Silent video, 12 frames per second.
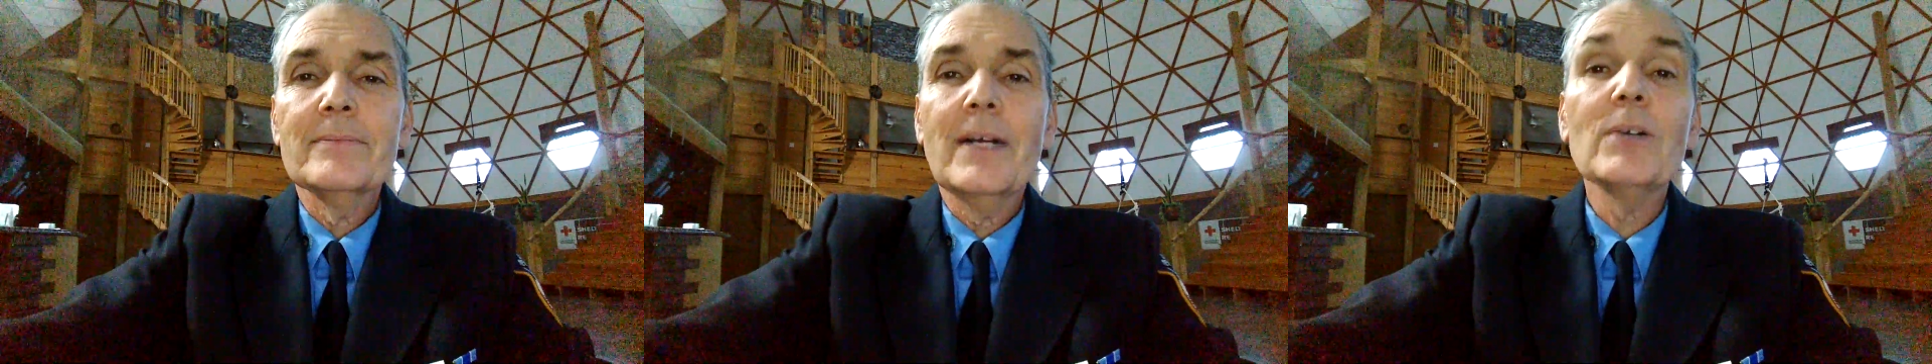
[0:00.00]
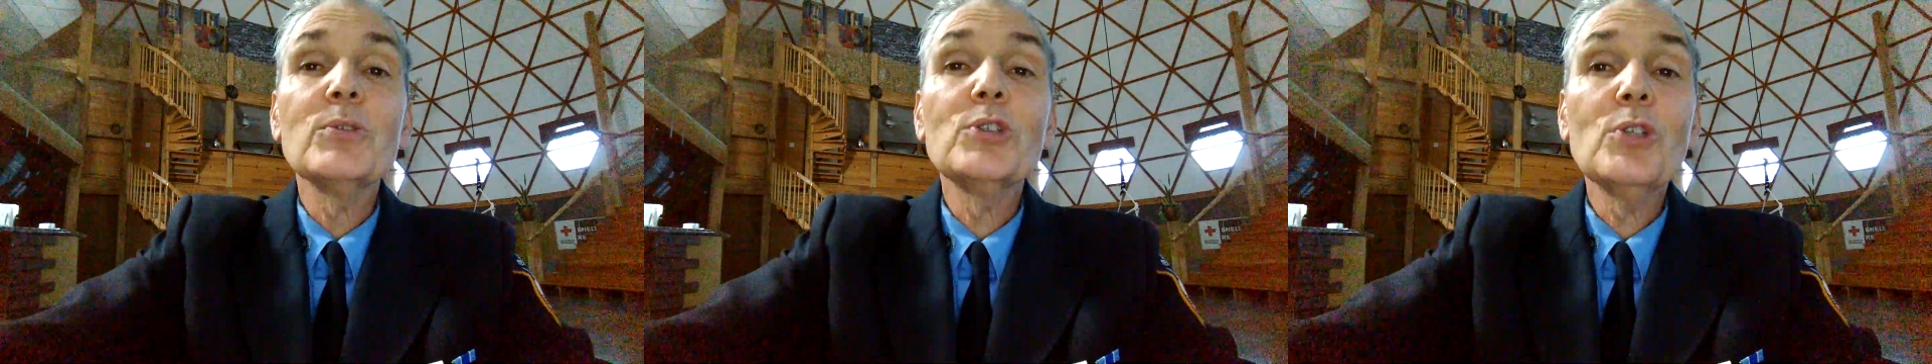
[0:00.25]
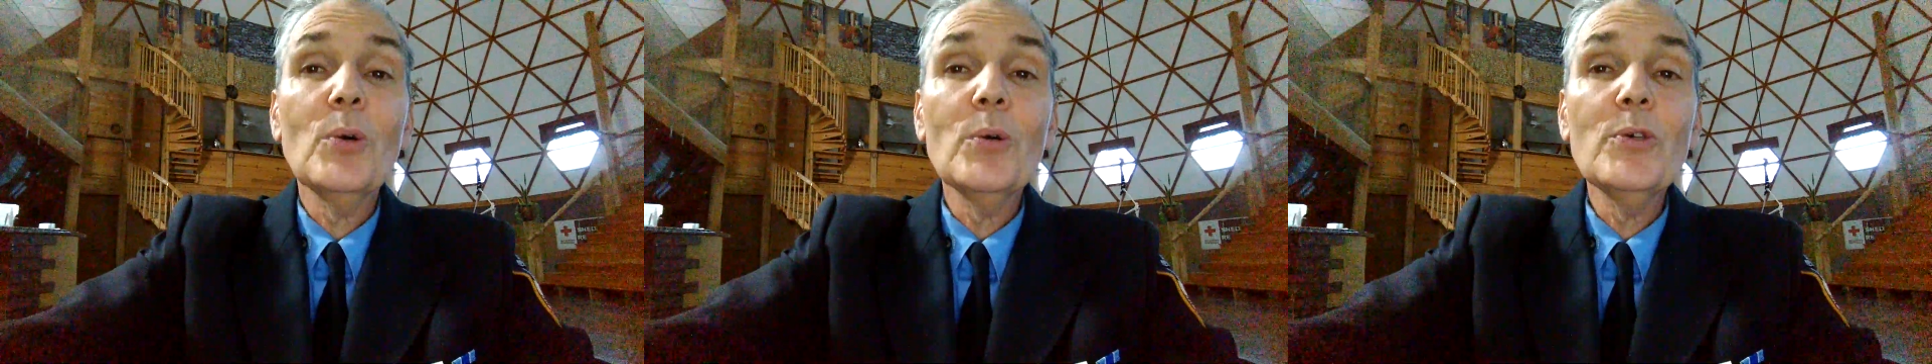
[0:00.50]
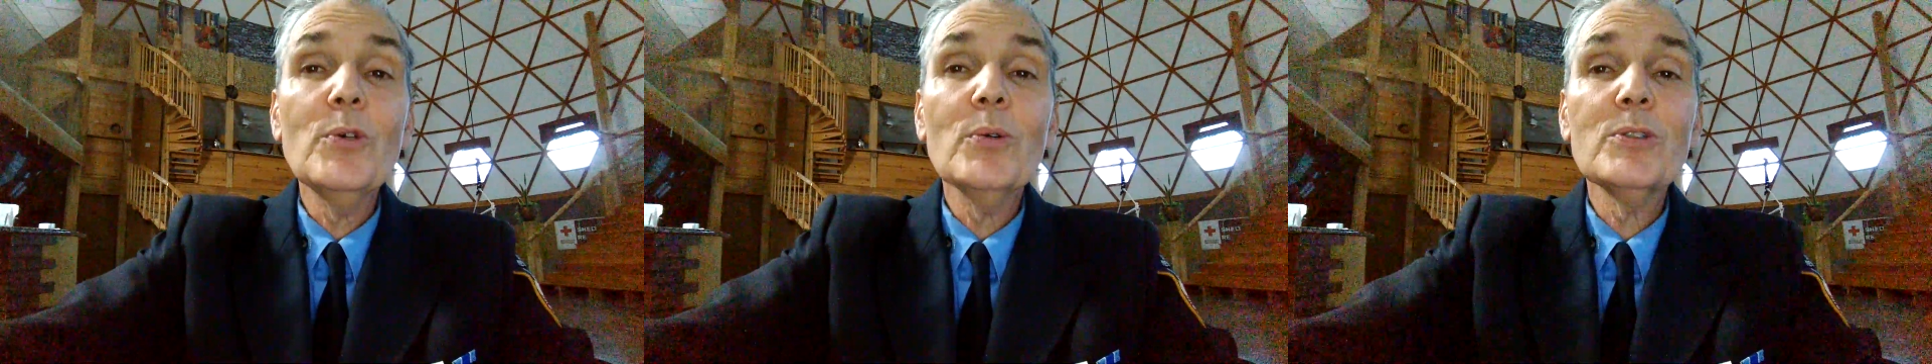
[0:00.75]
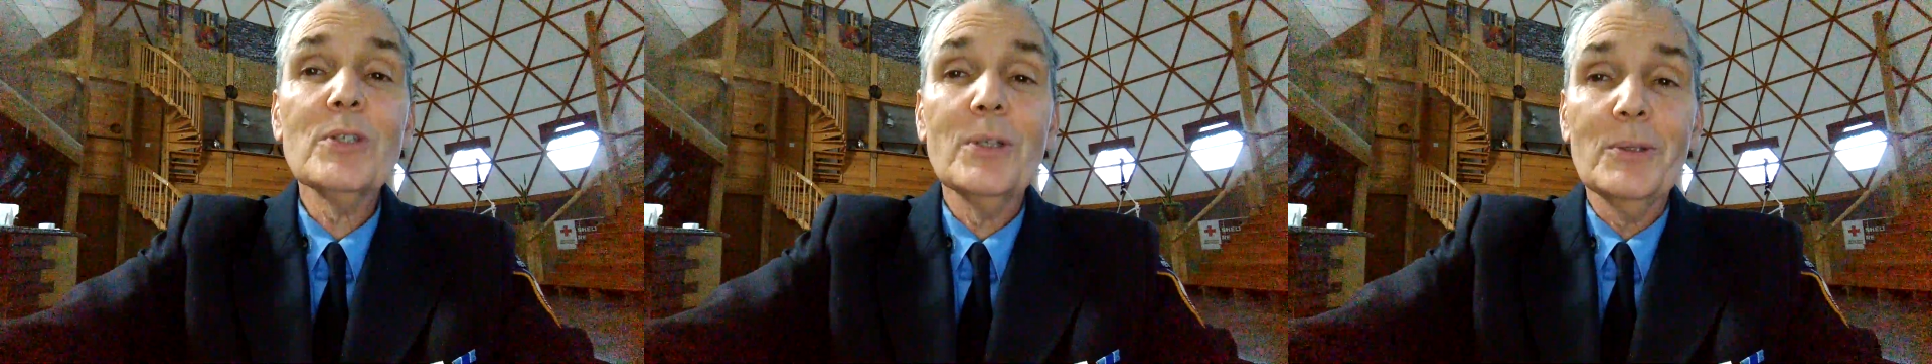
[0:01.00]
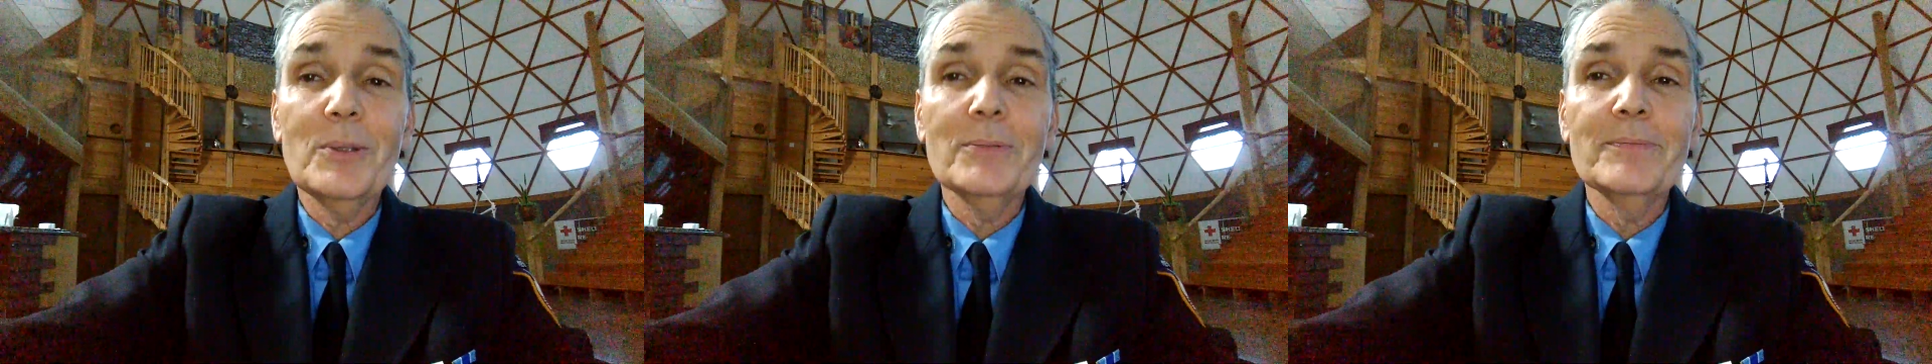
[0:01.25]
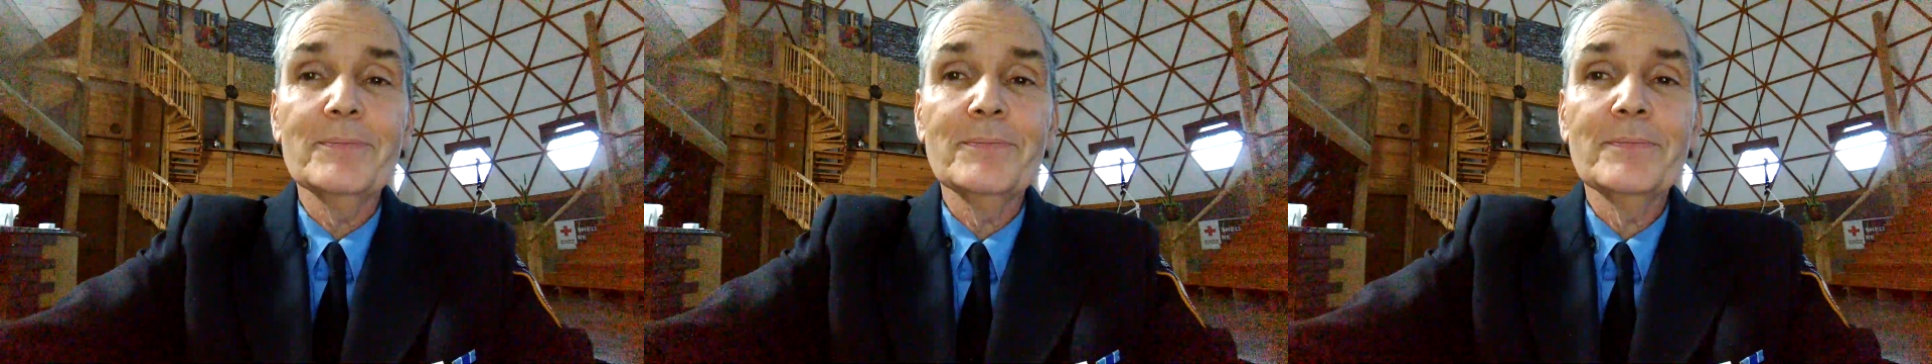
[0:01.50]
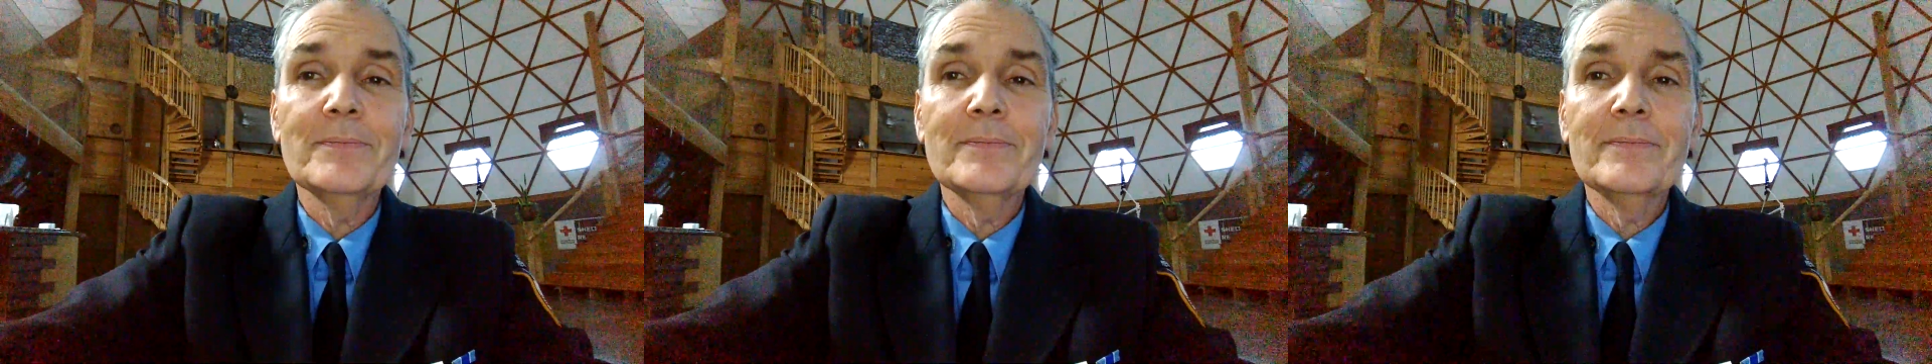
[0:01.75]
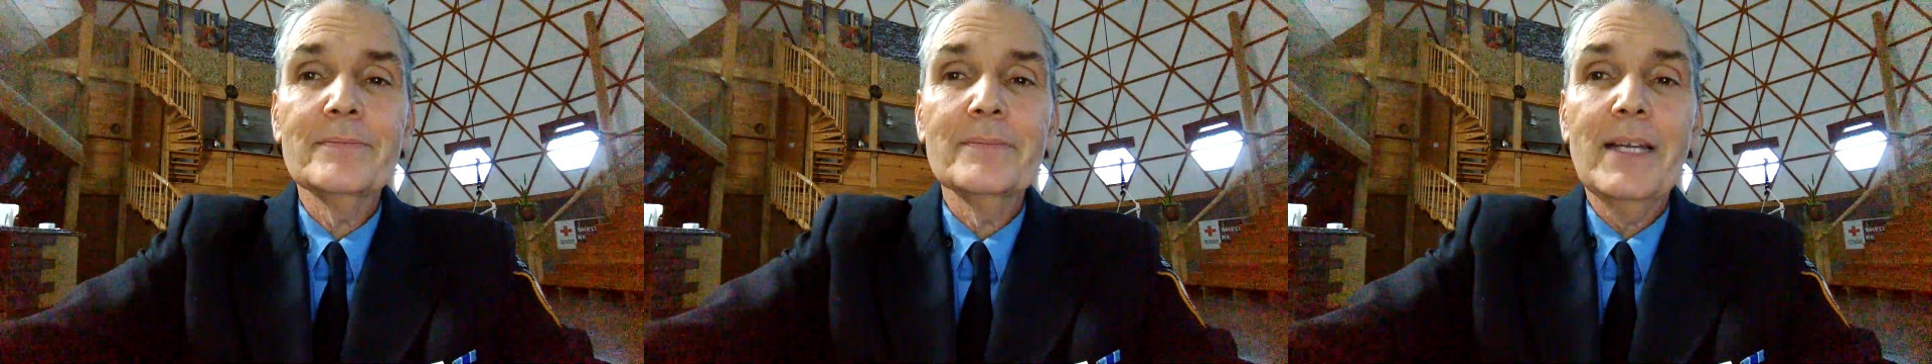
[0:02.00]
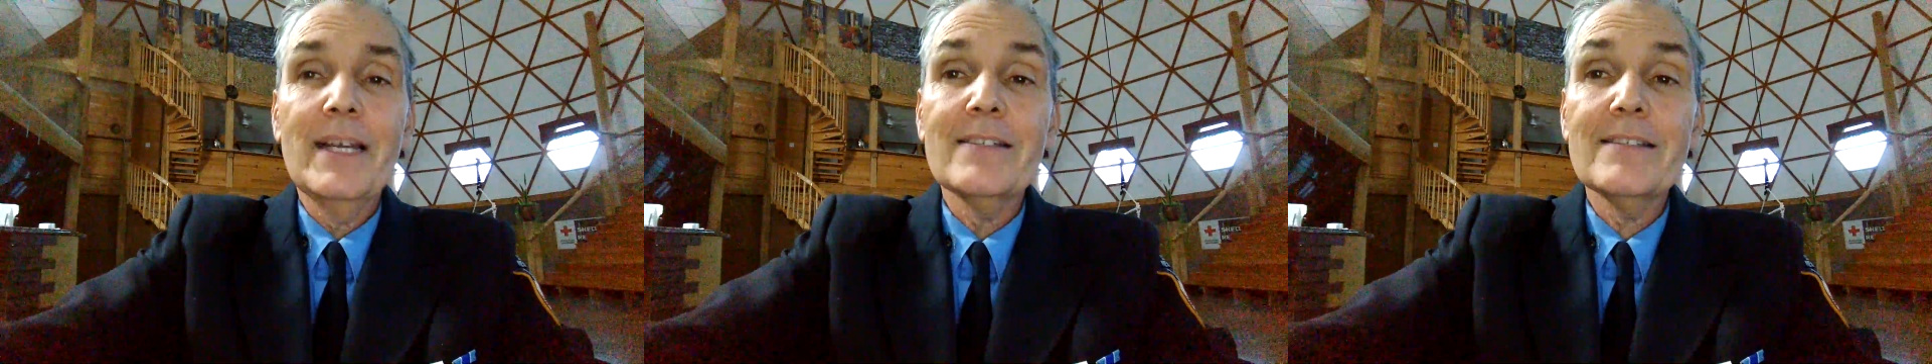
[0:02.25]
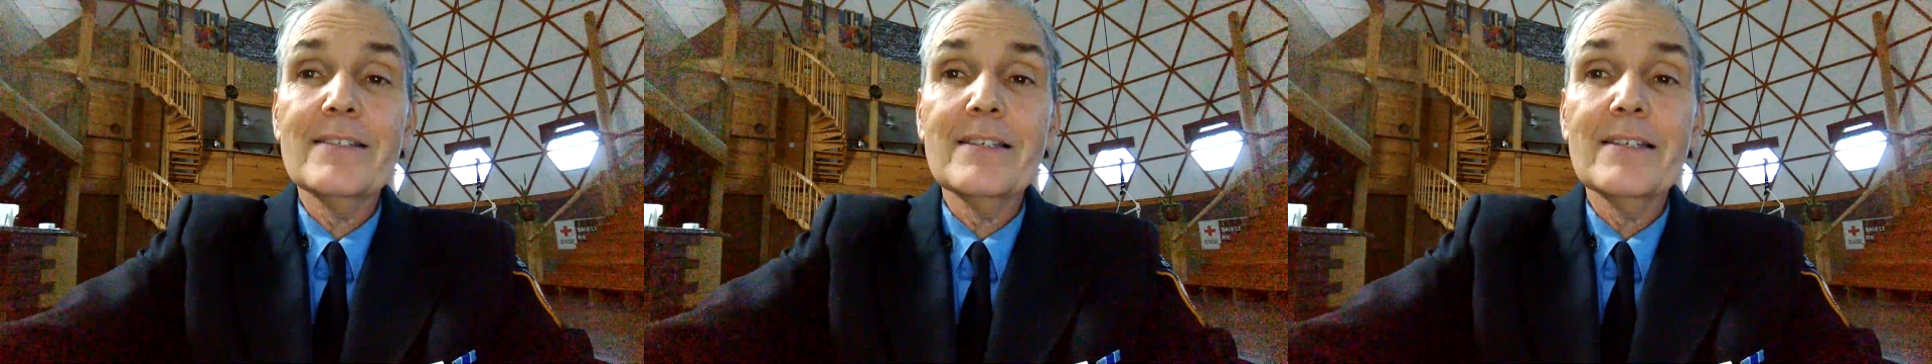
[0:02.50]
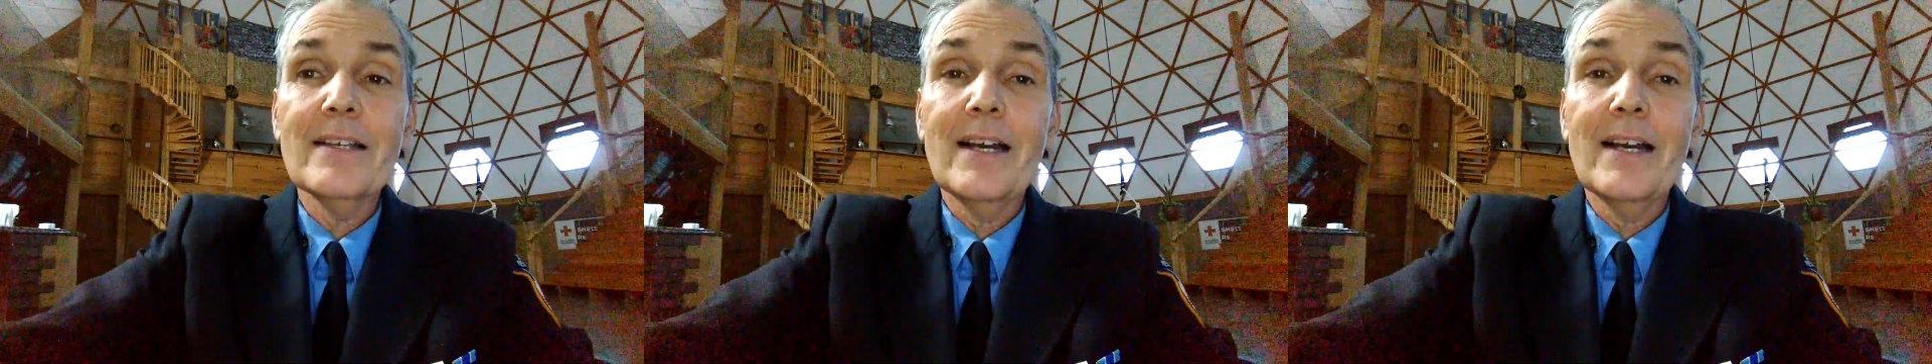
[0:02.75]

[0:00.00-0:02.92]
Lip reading: I'll show you a salute. It's